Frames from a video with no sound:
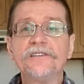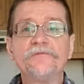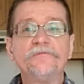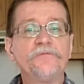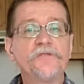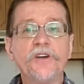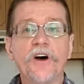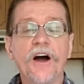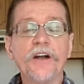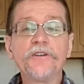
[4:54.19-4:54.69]

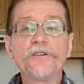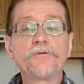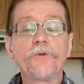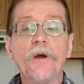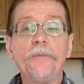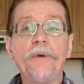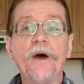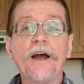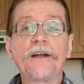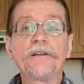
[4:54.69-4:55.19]
So I just
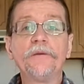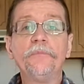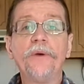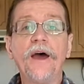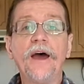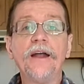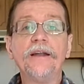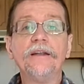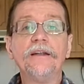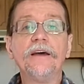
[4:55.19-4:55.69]
went back to
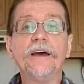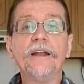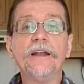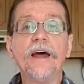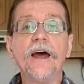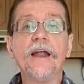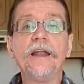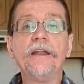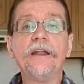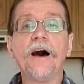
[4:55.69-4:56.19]
bed. And
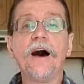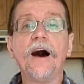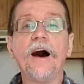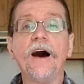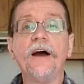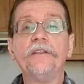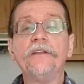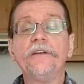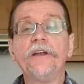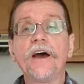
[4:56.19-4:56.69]
then
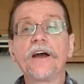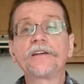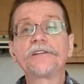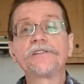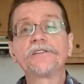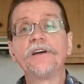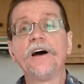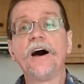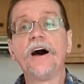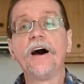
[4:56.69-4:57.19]
the
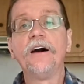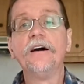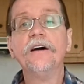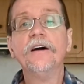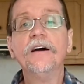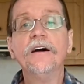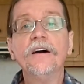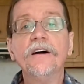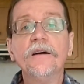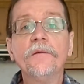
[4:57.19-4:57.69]
next
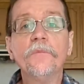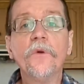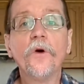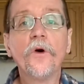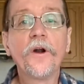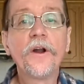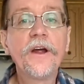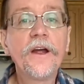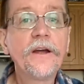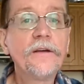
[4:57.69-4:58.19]

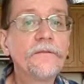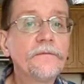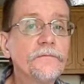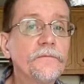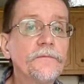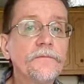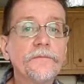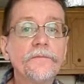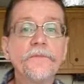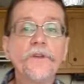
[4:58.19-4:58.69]
morning,
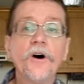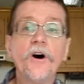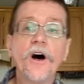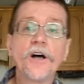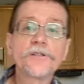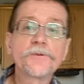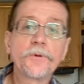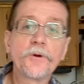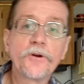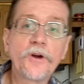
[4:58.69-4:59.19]
the
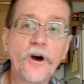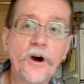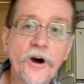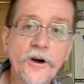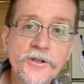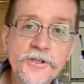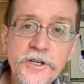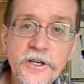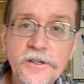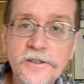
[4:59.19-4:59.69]
hospital
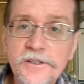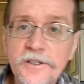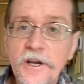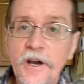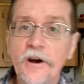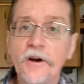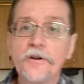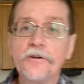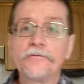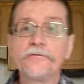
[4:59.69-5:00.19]
calls you, see
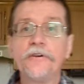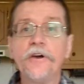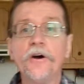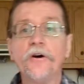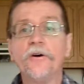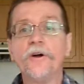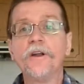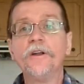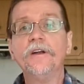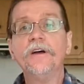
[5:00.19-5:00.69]
how you're
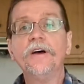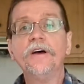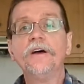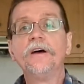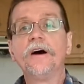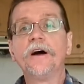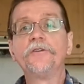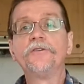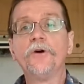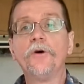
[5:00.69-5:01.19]
feeling.
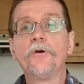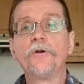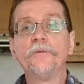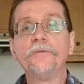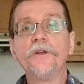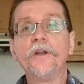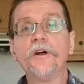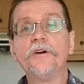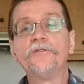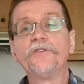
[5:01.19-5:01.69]
I told them,
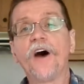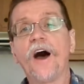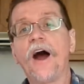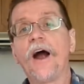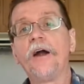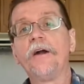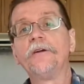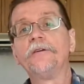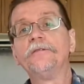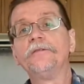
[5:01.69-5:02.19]
you know,
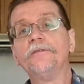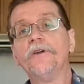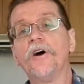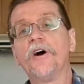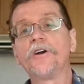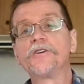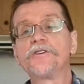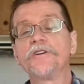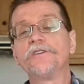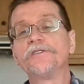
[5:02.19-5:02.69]
tired,
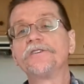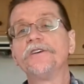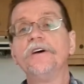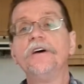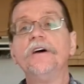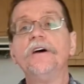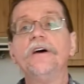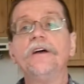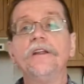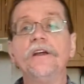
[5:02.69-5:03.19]
nauseous.
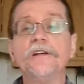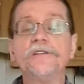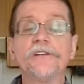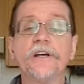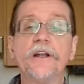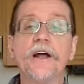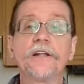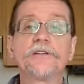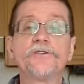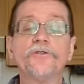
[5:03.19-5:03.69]
They said
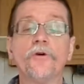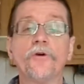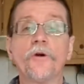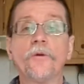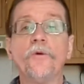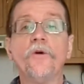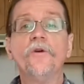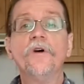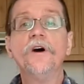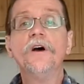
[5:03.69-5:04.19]
that's
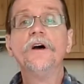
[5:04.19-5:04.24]
normal.